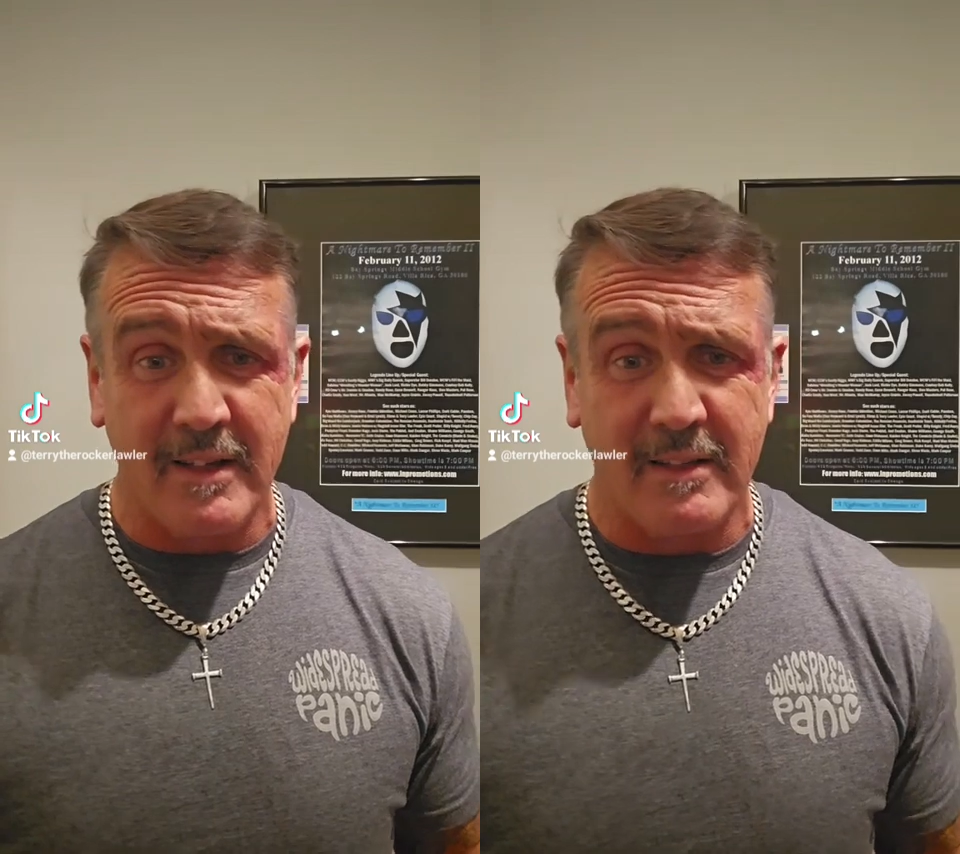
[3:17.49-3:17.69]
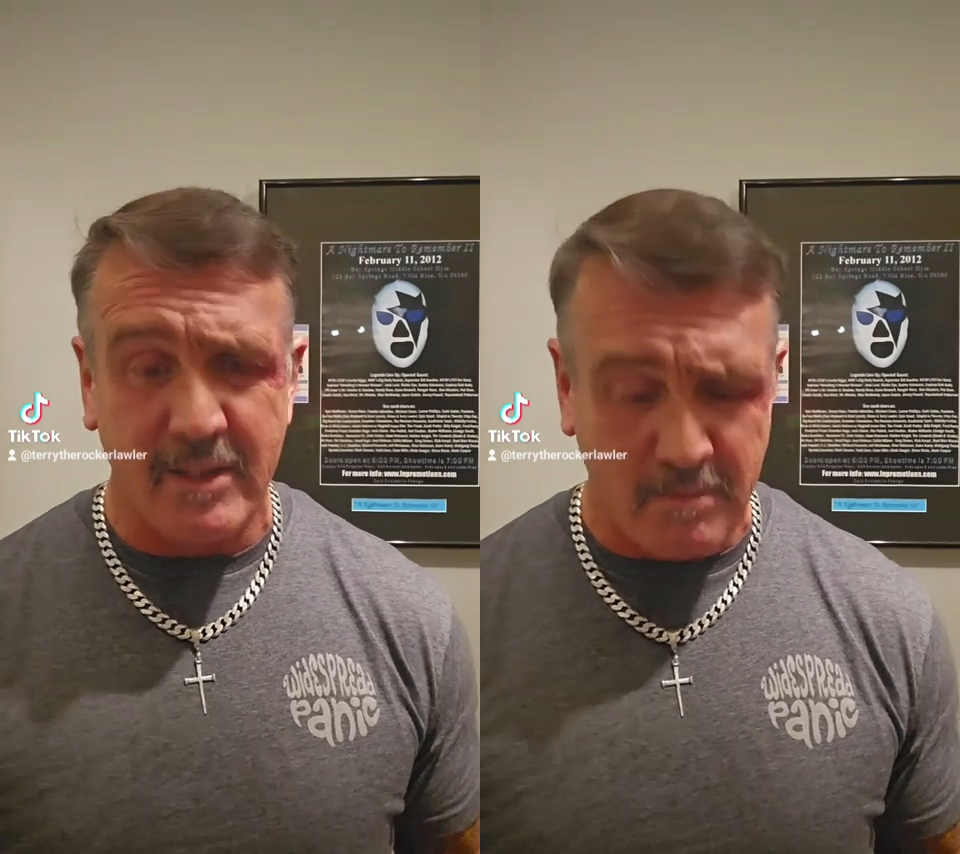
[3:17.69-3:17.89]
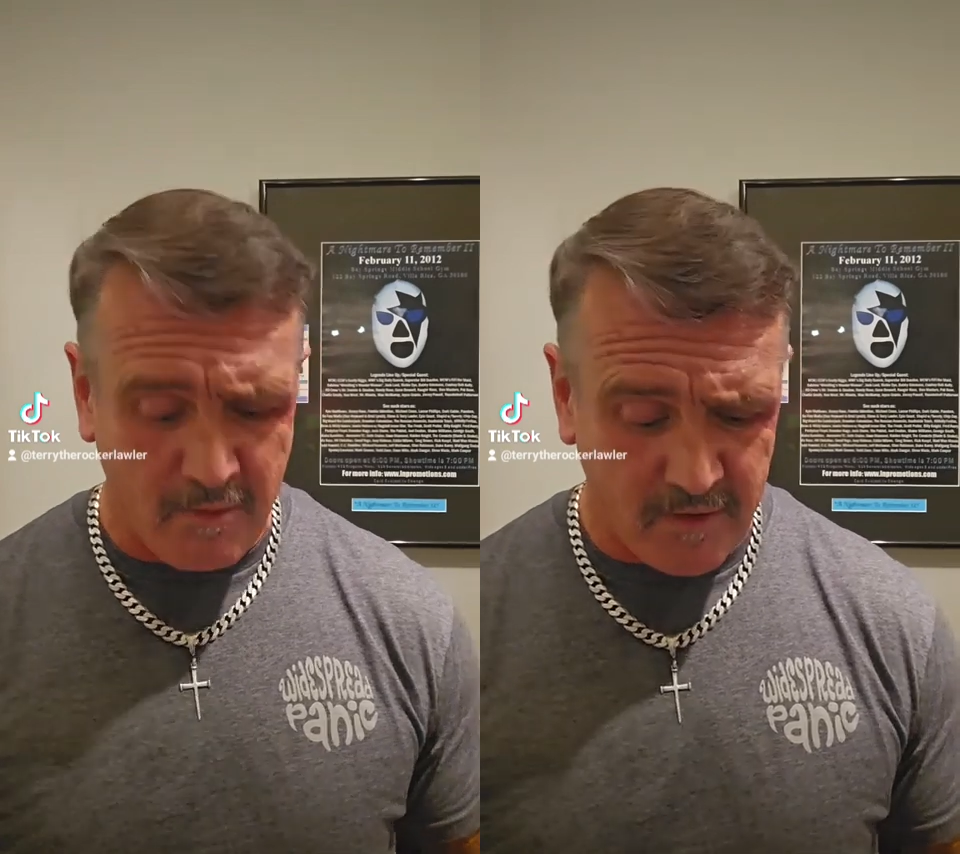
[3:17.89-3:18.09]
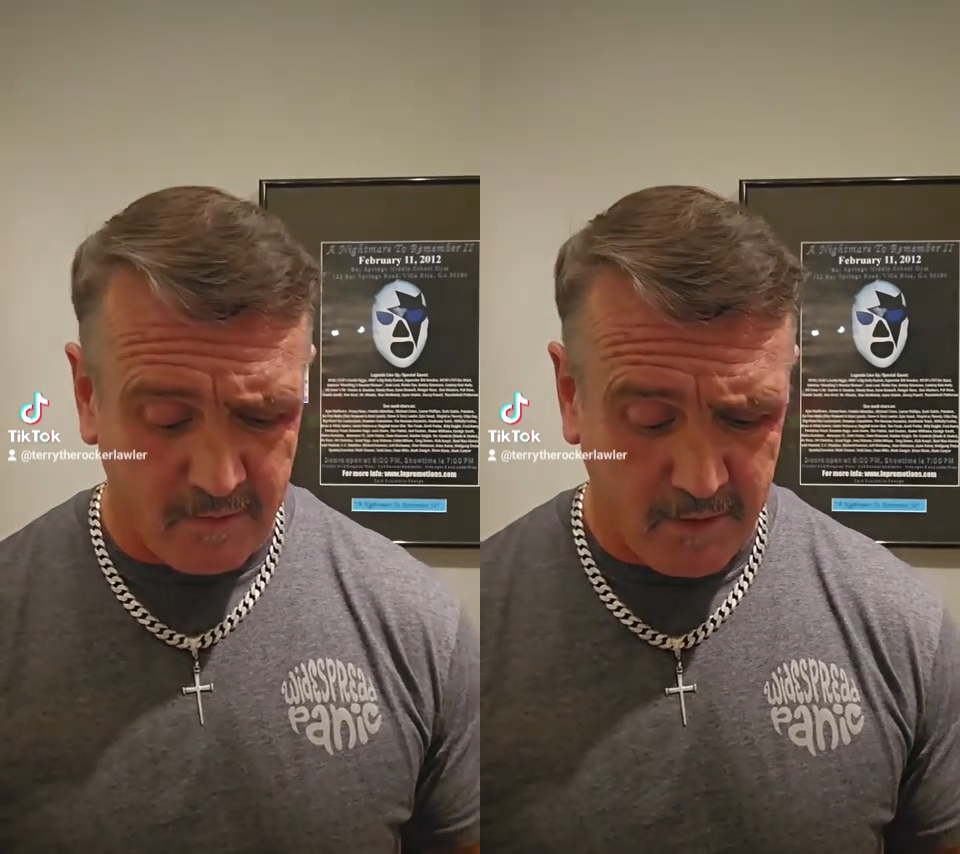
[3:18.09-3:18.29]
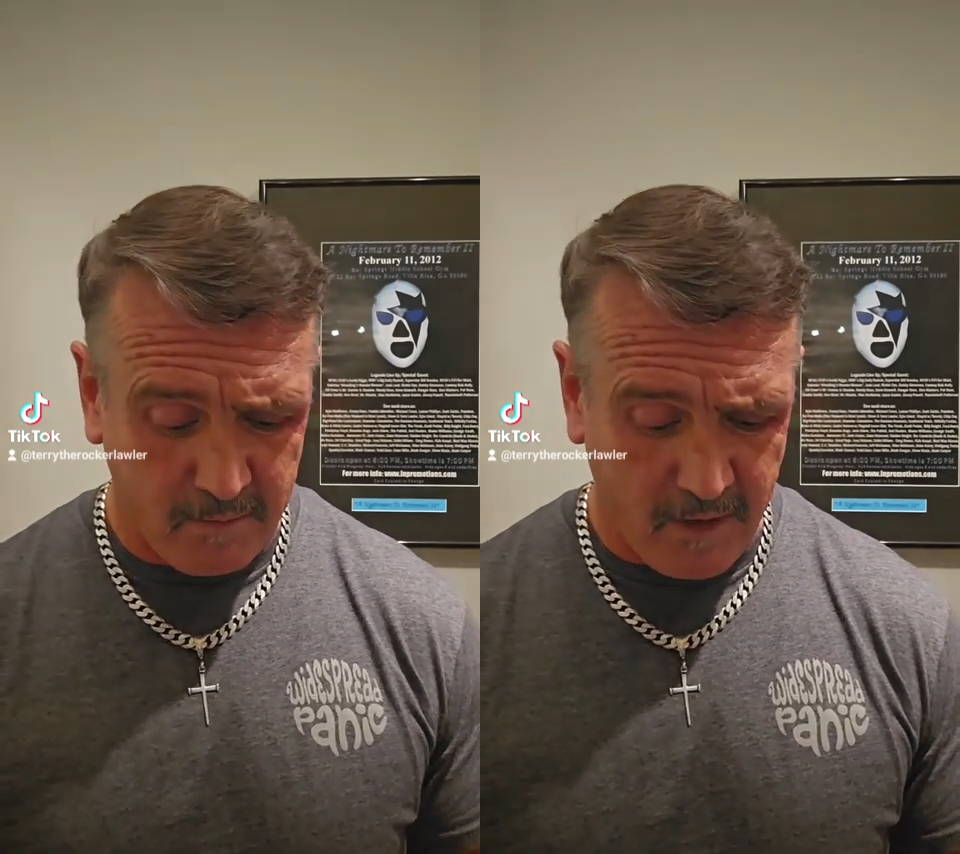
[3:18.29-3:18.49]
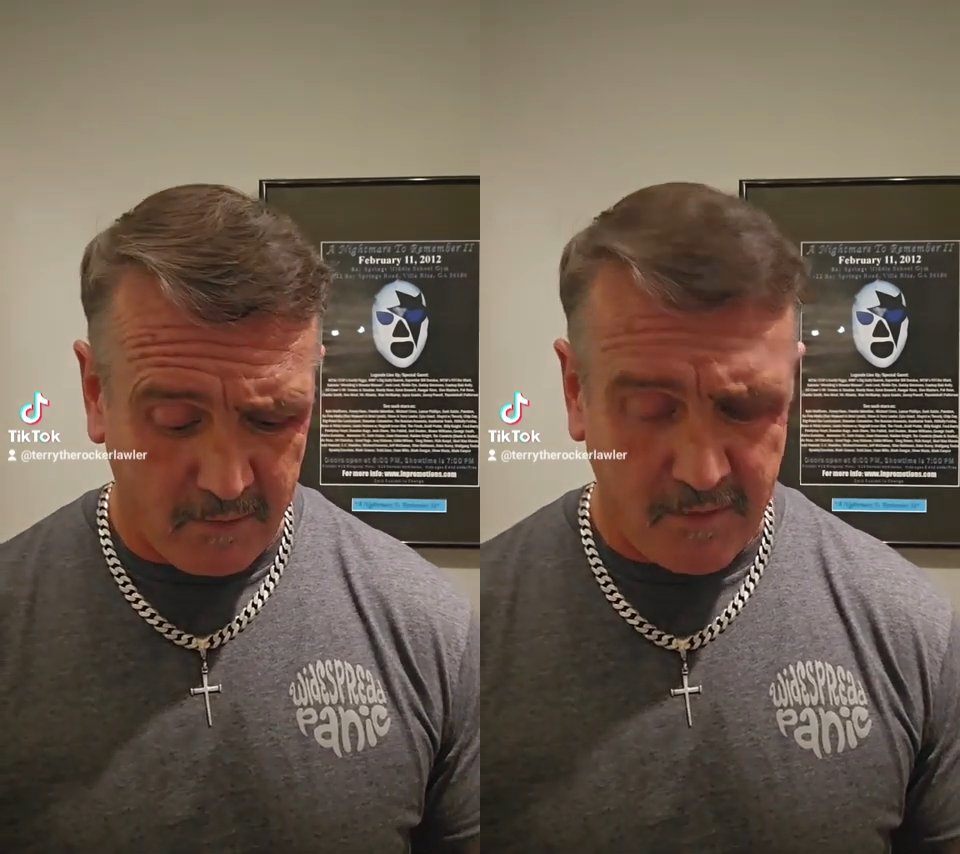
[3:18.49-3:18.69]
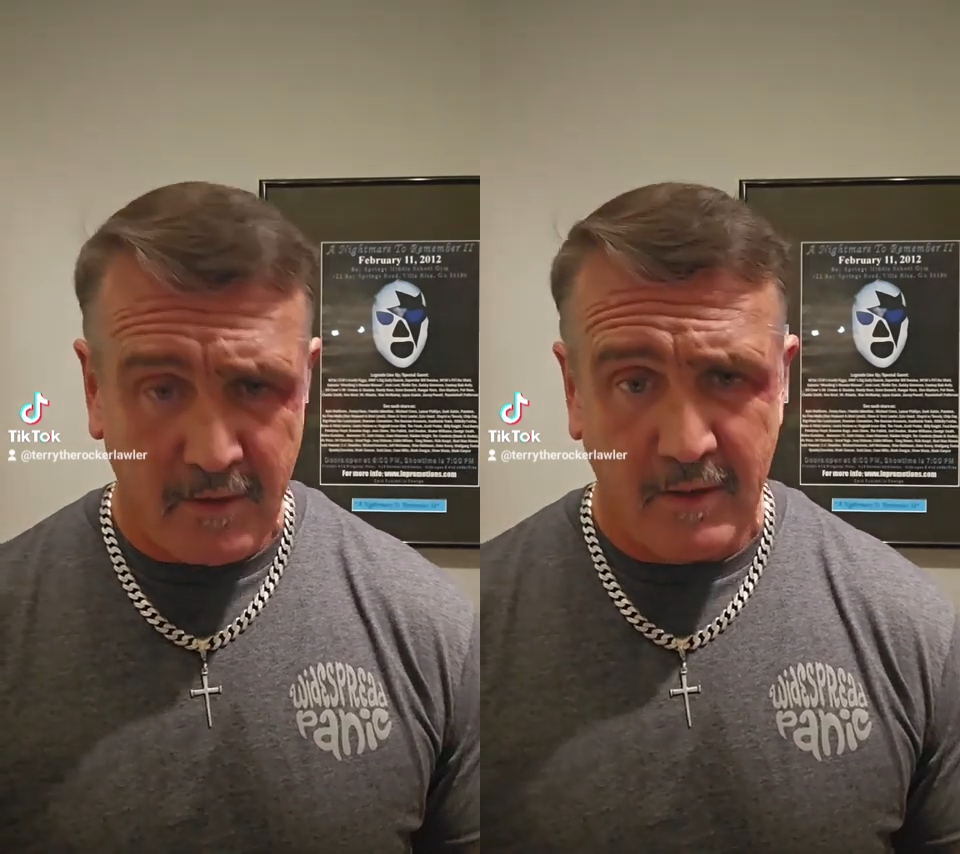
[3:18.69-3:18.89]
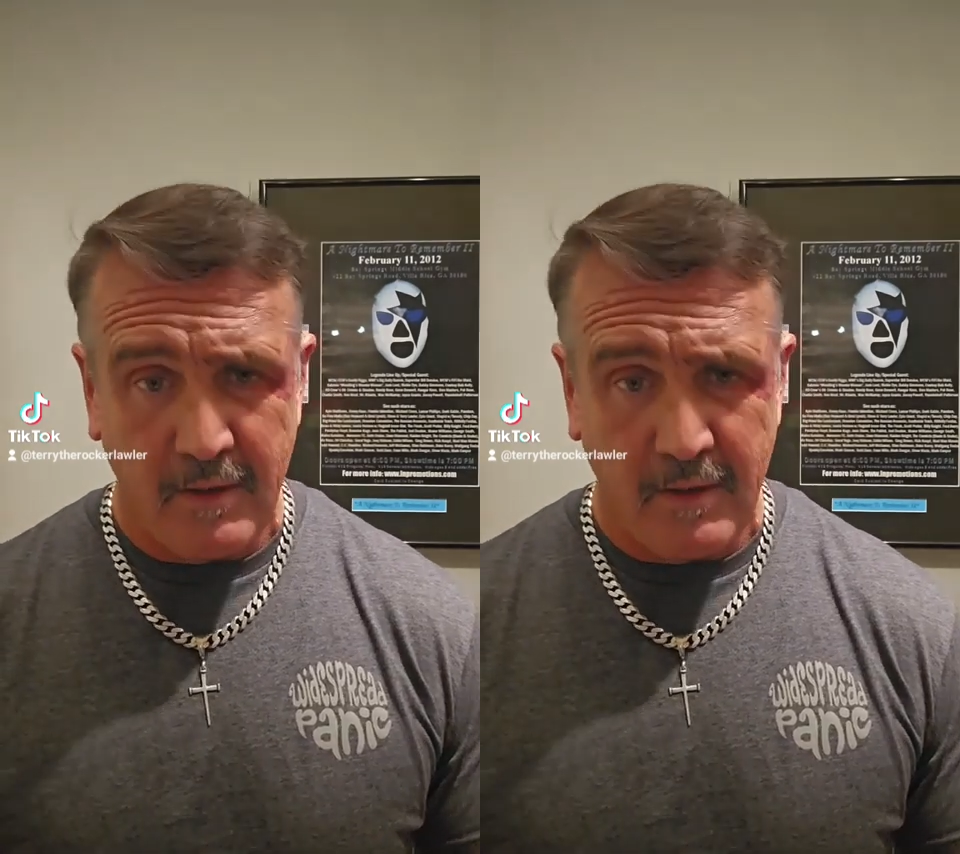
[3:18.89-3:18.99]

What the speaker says: then disposed of the beer bottles.